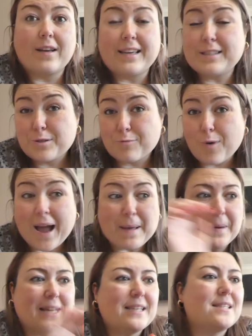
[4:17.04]
is dry
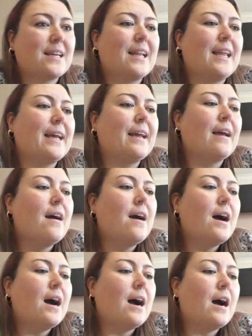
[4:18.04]
basically.
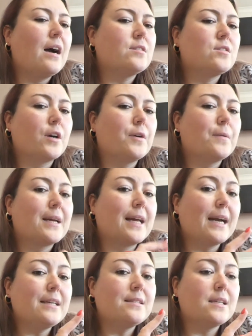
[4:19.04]
Uh, so
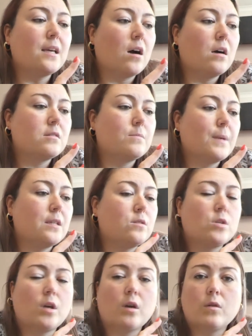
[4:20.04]
Casey asked me
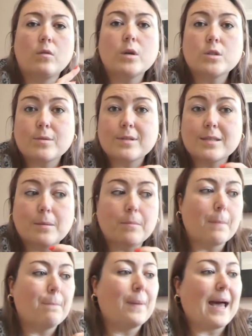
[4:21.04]
to do
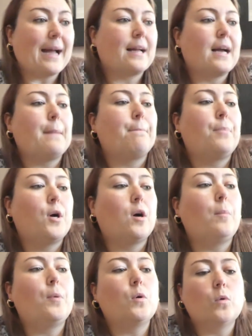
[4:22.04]
some black and
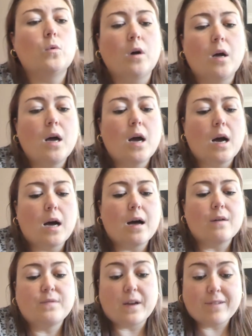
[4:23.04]
purple
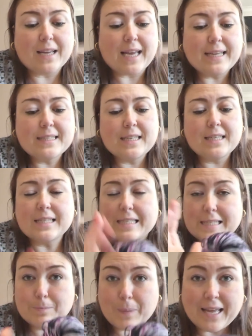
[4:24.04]
uh, variegated
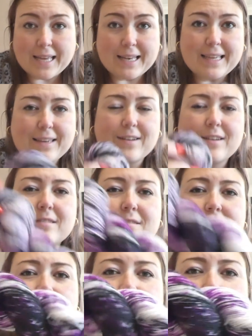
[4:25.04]
speckly yarn.
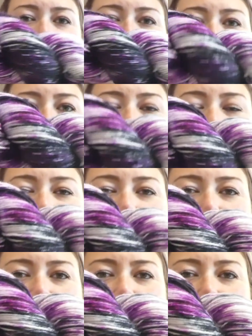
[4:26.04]
So
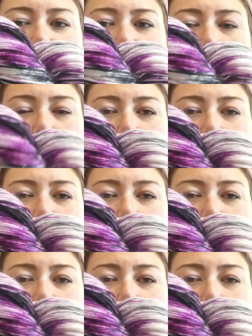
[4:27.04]
this is